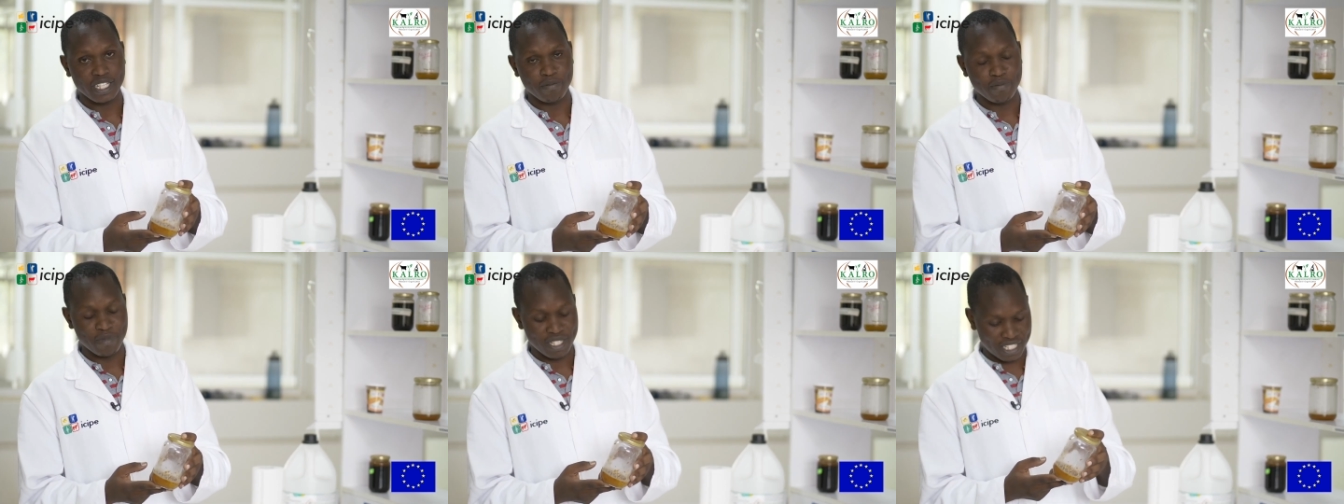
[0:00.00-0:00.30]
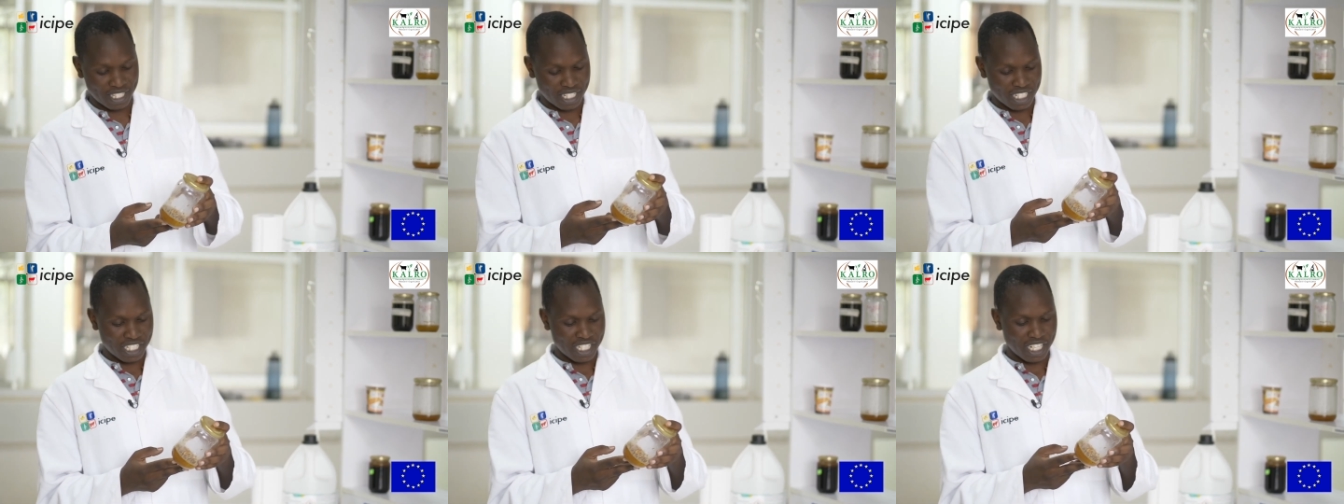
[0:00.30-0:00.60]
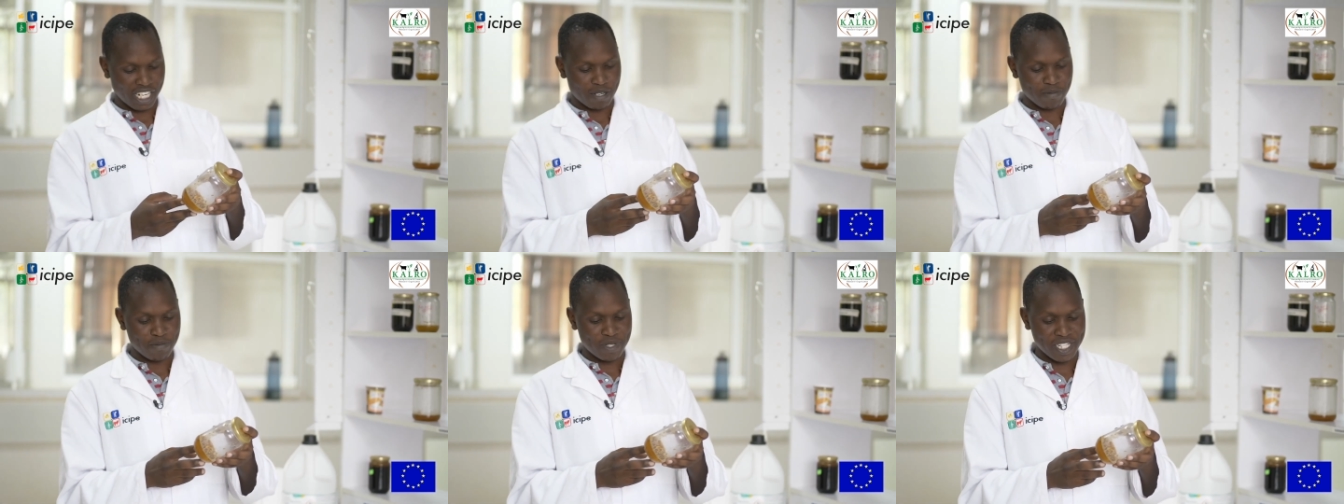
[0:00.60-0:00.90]
mixed
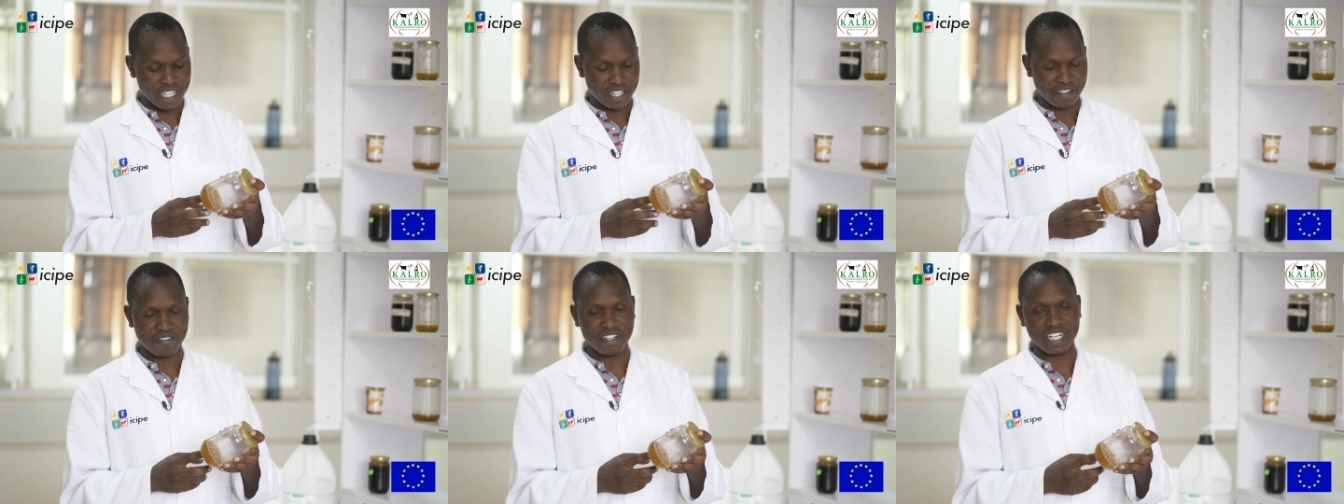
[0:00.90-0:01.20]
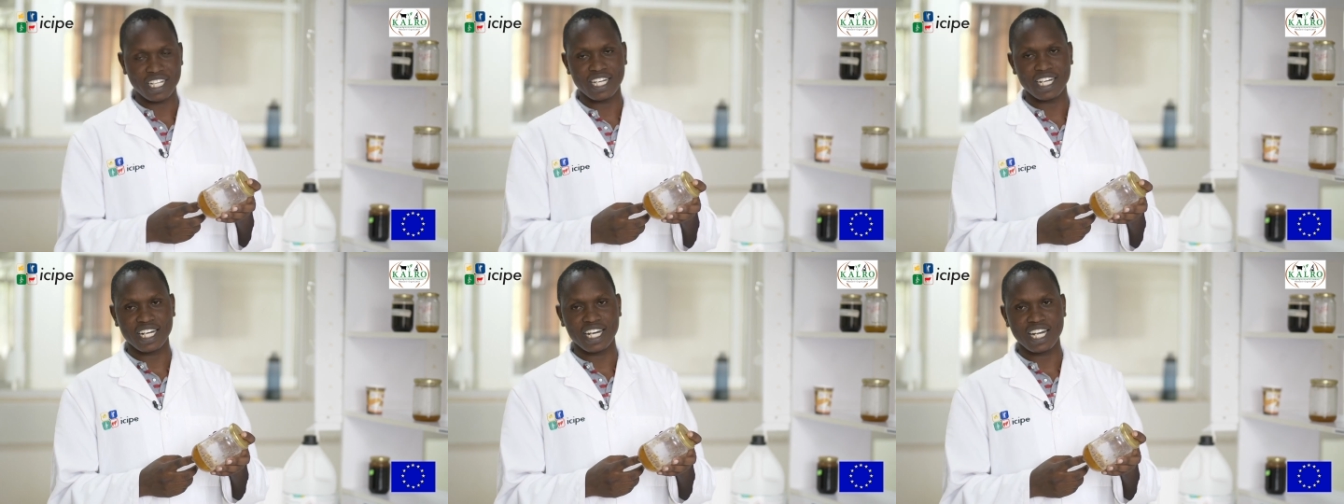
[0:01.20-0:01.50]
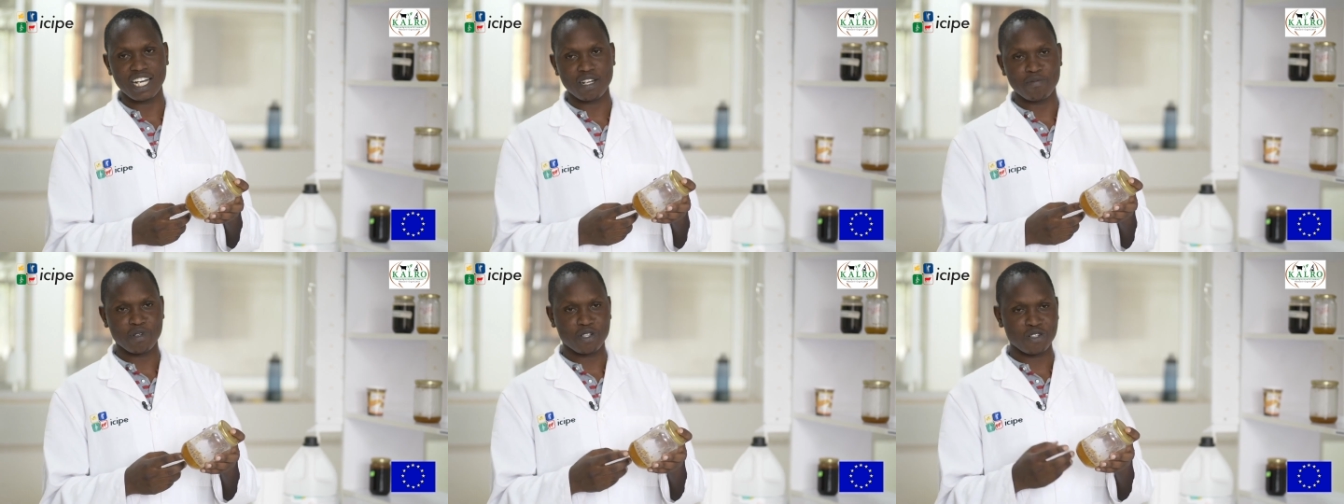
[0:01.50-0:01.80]
shrubs infer the
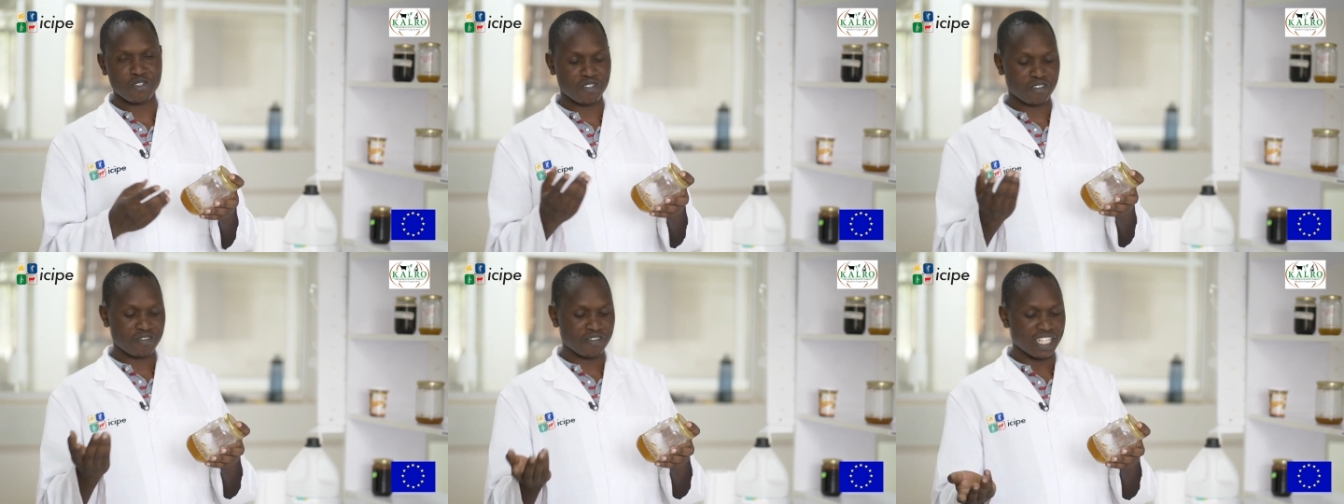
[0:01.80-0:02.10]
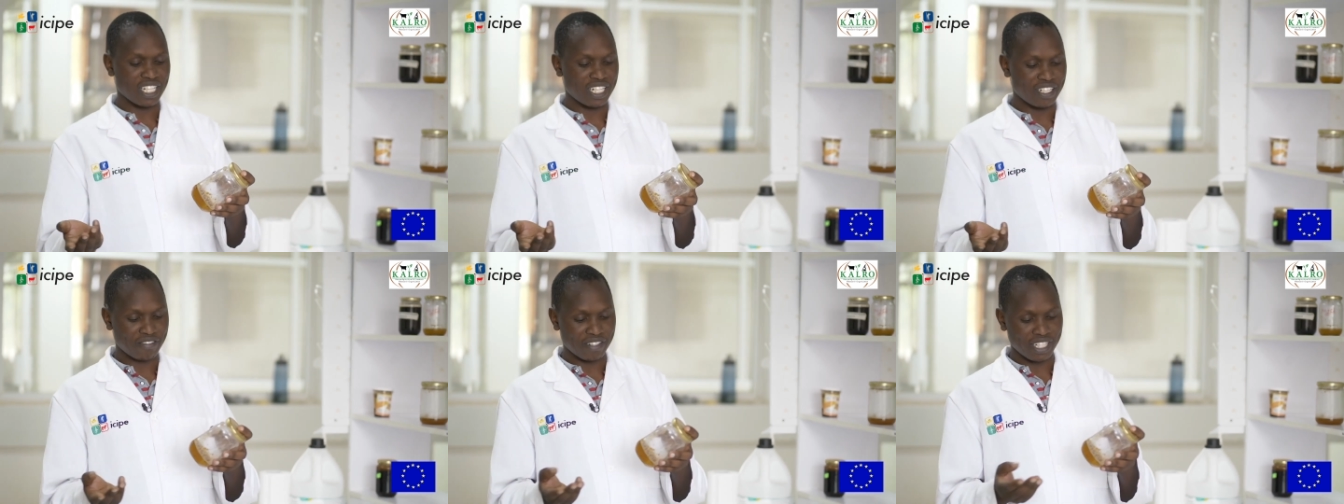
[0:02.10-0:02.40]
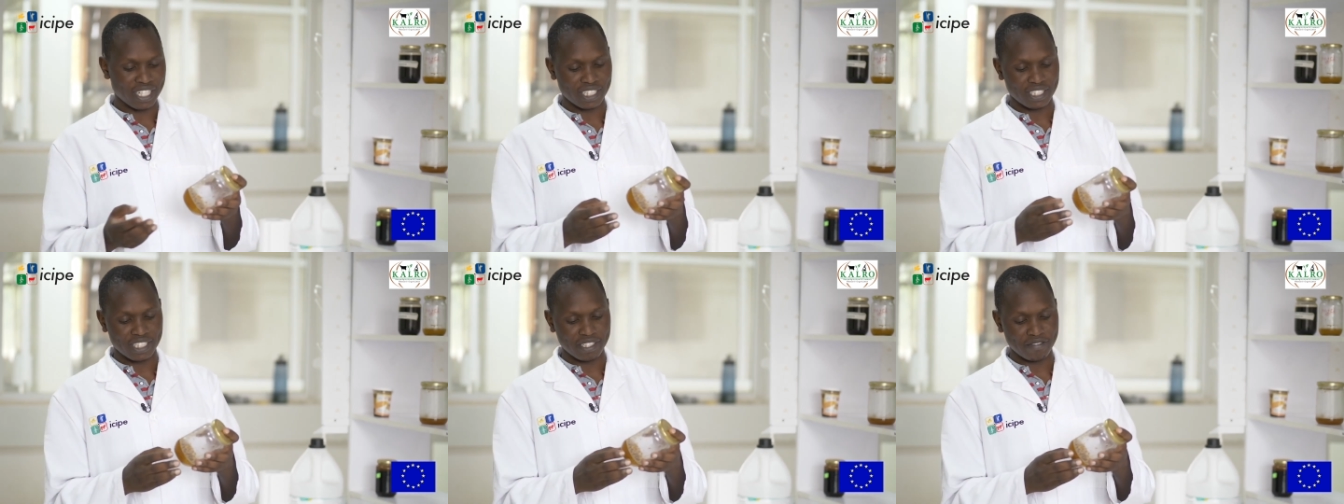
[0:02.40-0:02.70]
color because of the
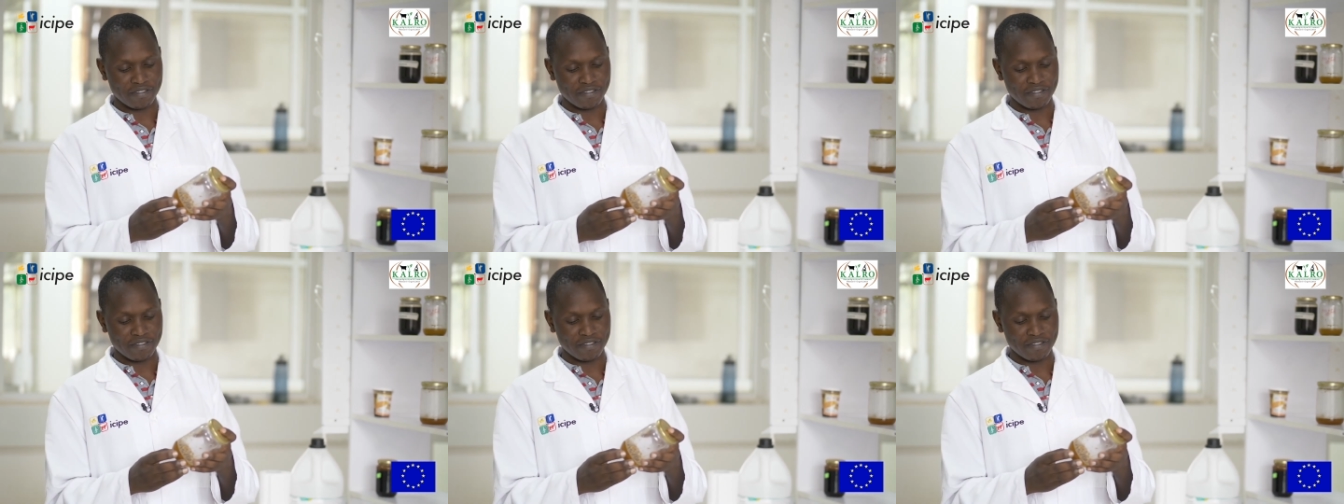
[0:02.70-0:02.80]
different